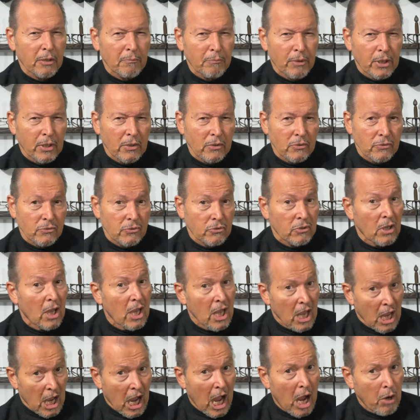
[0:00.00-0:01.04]
because
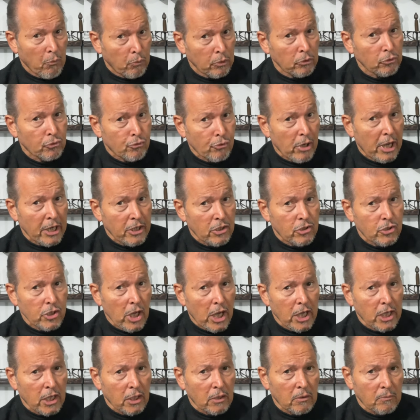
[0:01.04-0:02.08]
I will try to
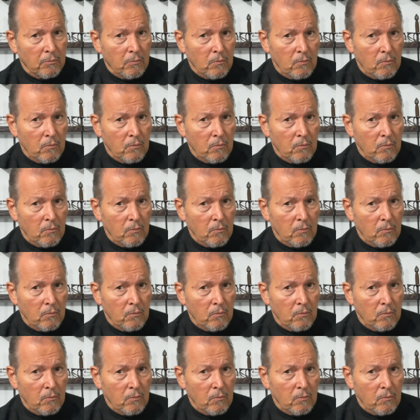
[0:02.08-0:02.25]
shake it.